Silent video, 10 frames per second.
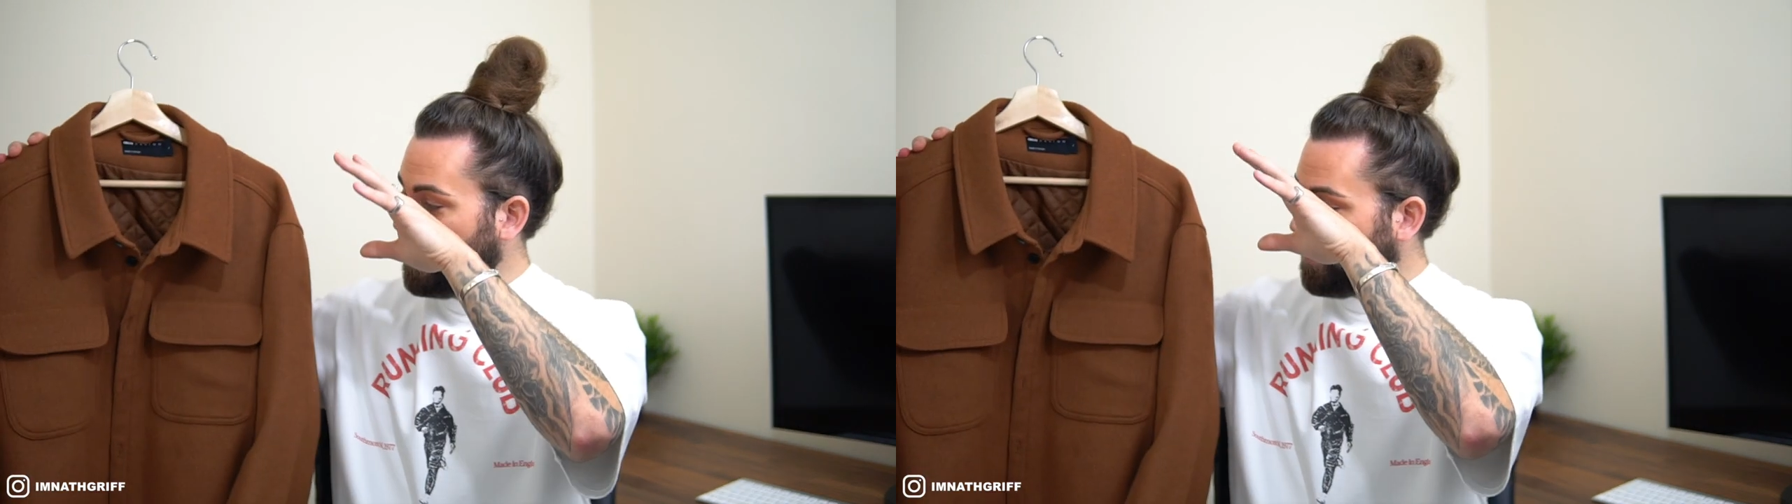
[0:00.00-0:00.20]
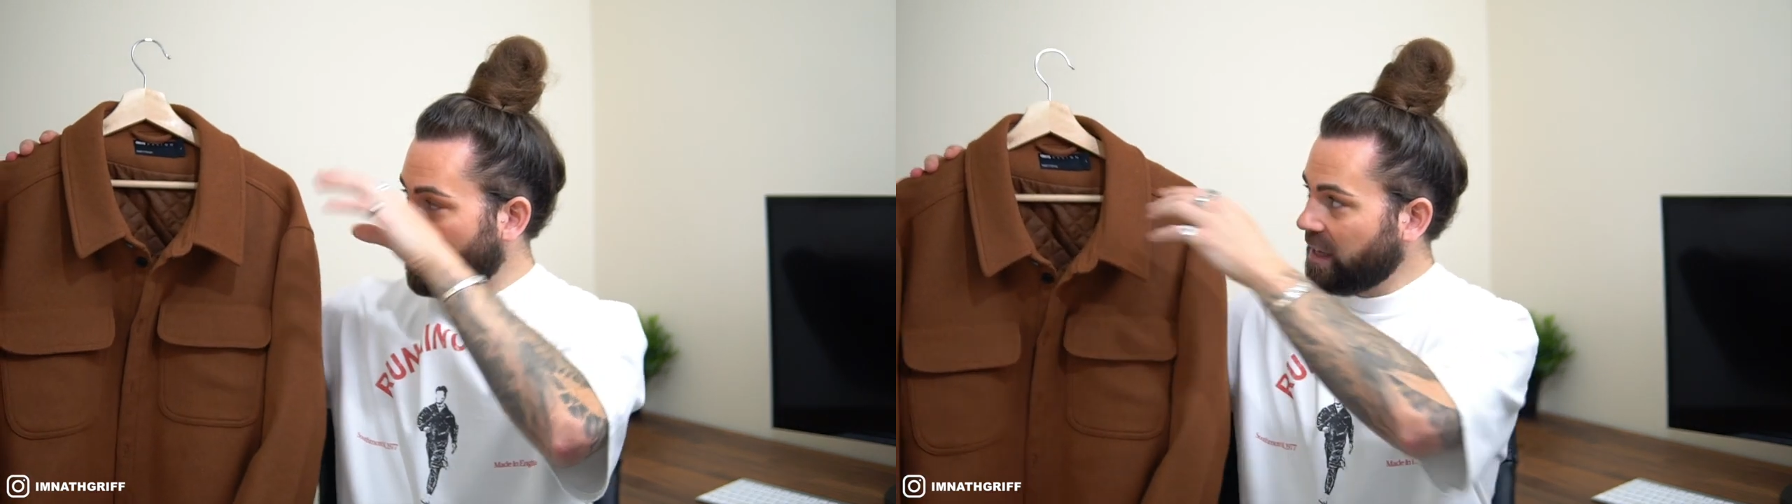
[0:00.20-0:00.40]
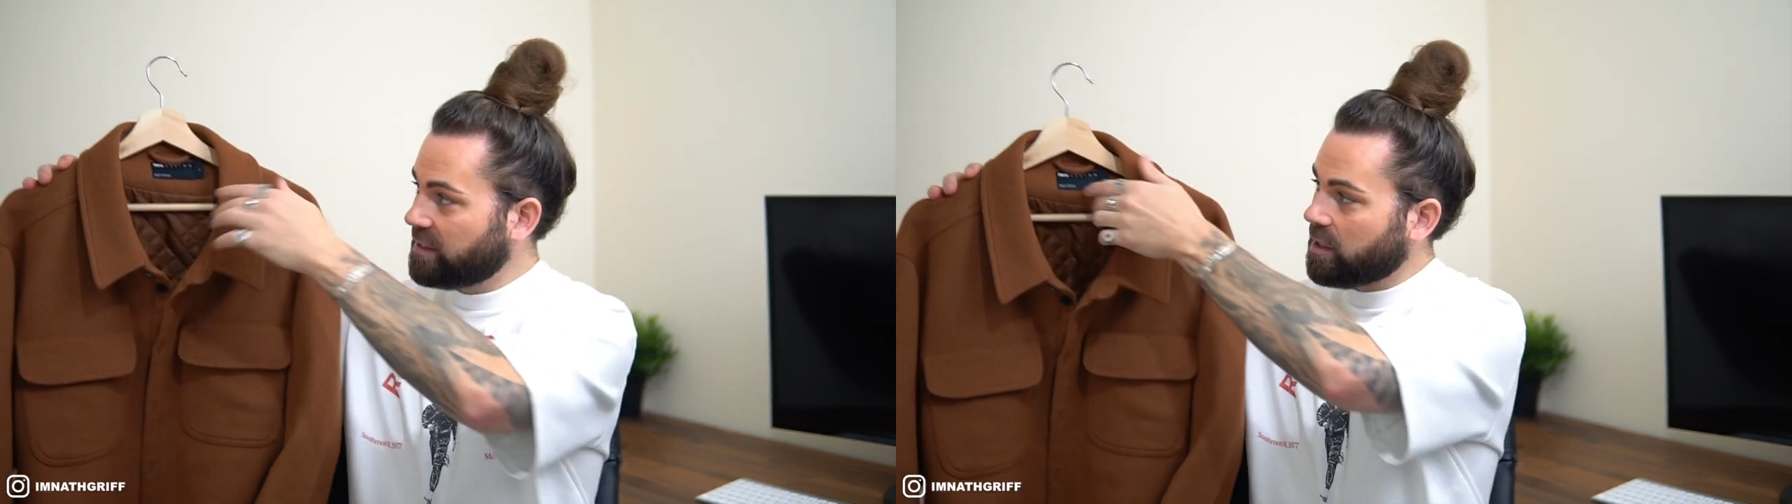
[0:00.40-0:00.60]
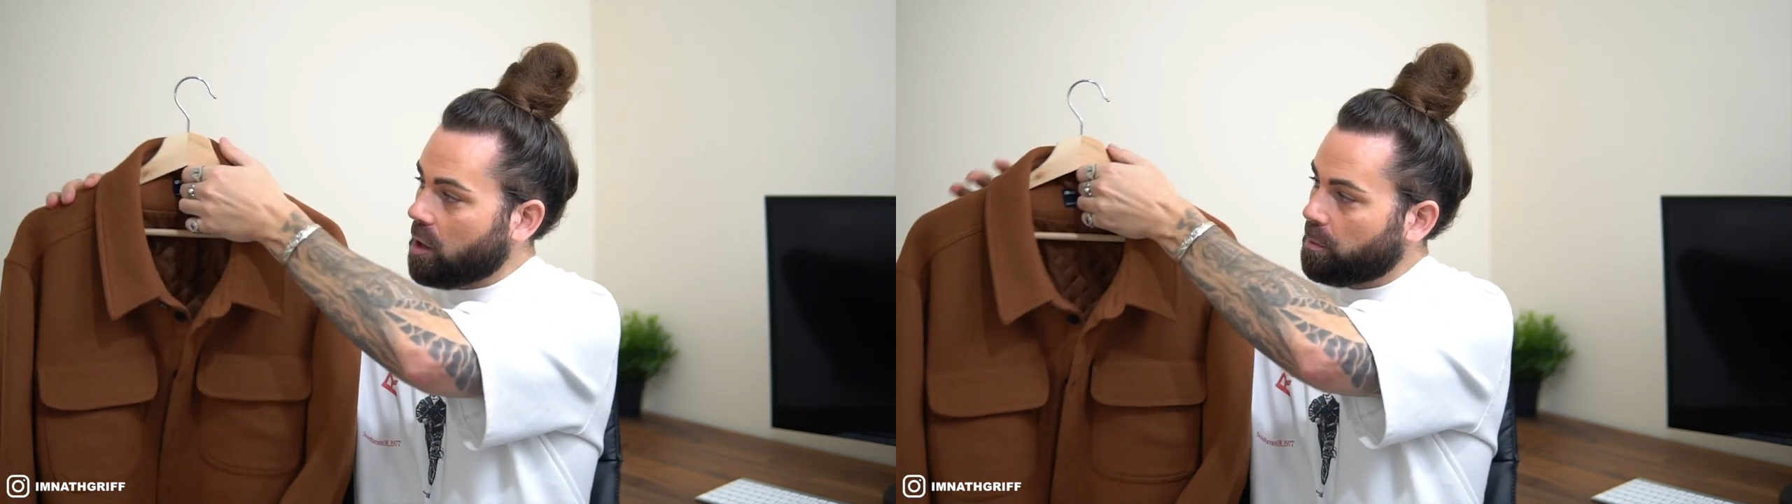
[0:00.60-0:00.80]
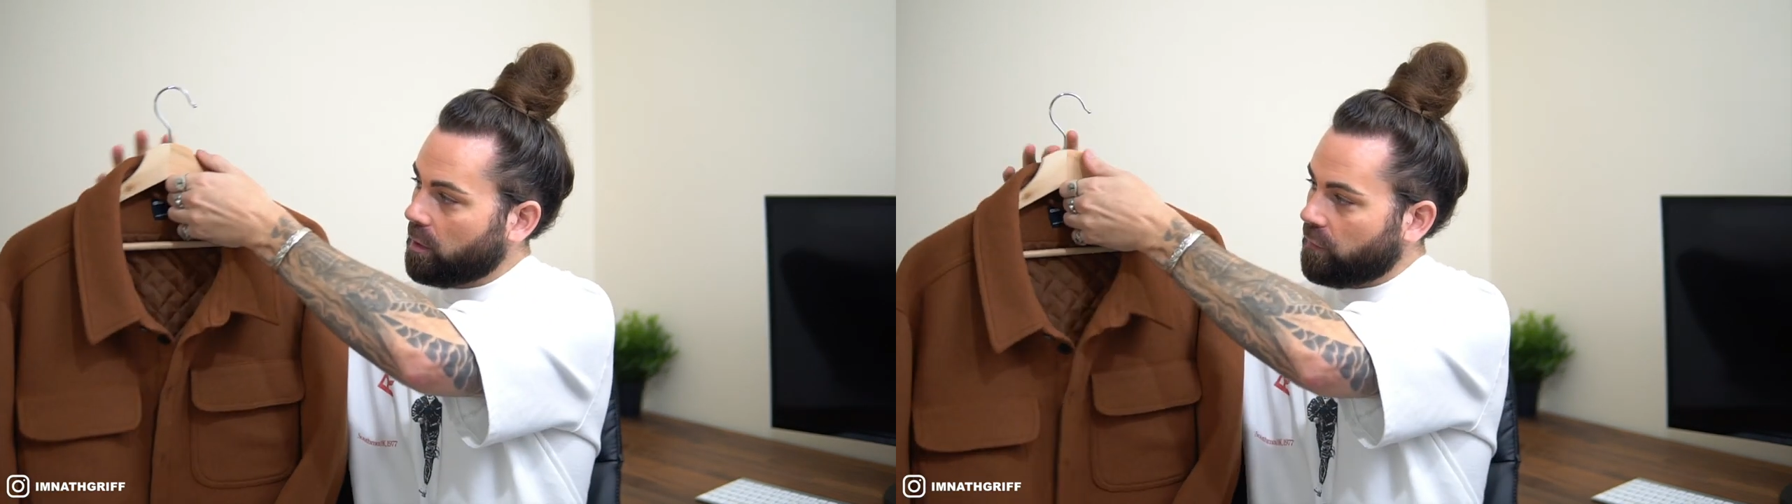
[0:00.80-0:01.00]
this
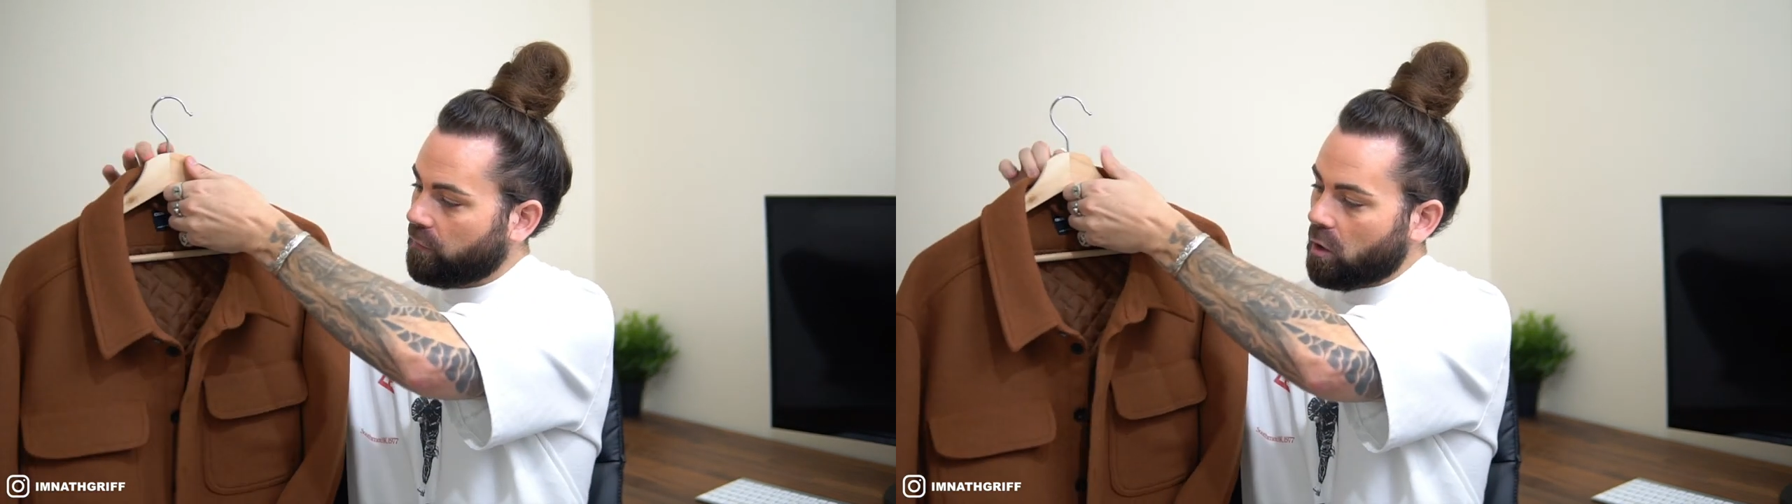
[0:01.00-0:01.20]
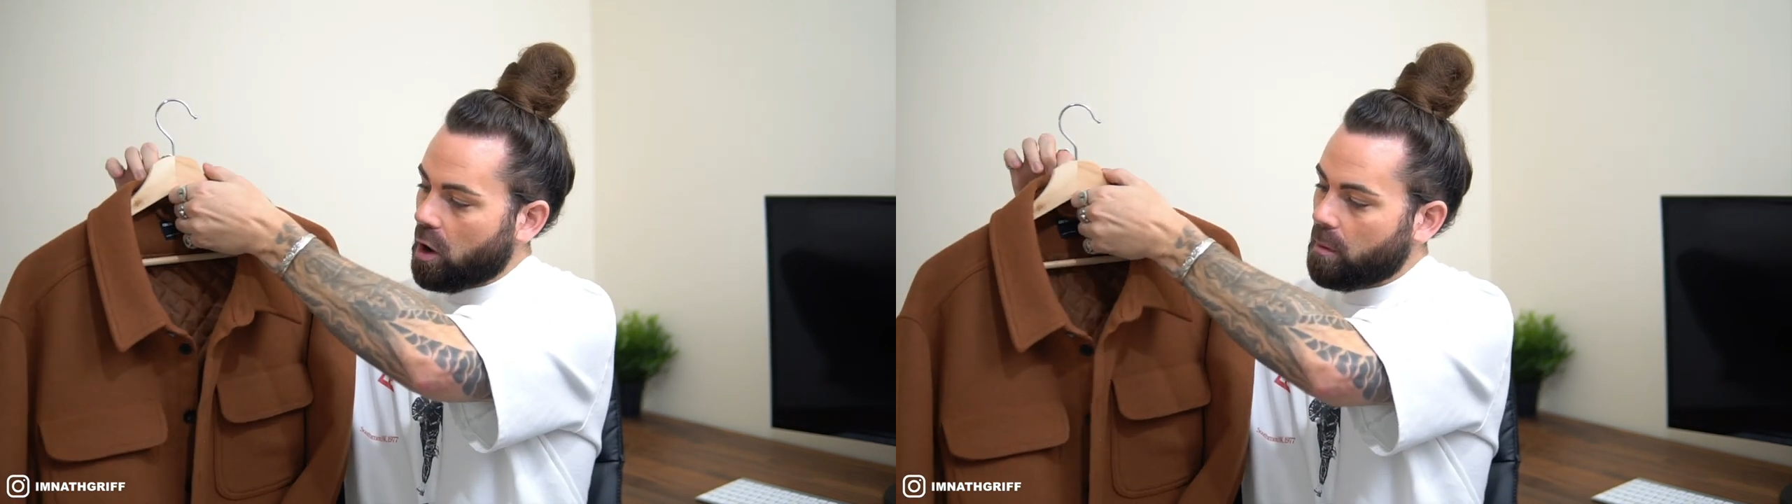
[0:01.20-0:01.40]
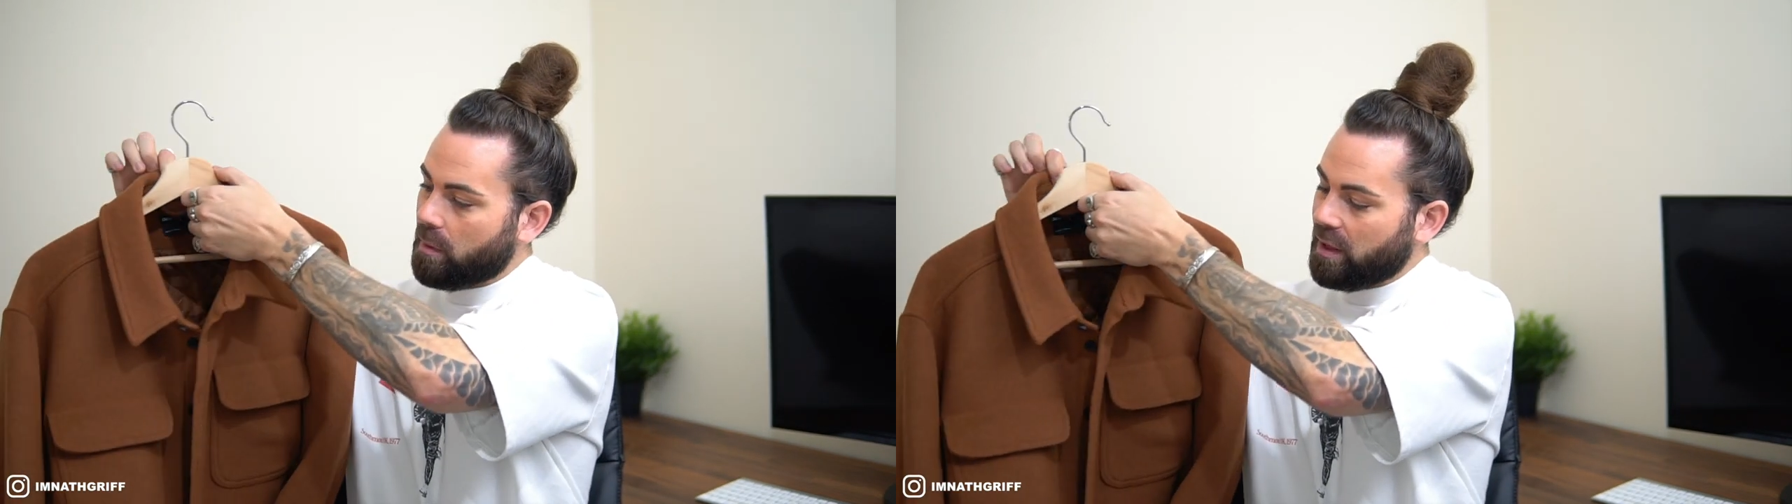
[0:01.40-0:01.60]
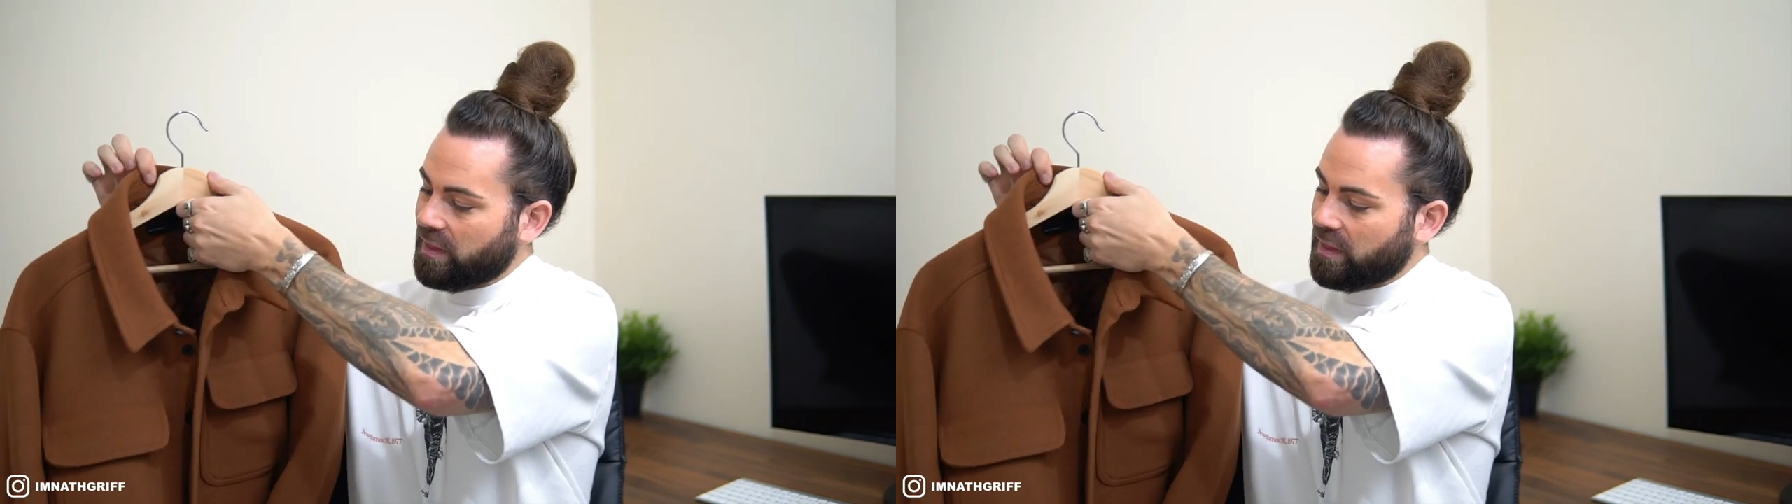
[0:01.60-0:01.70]
up from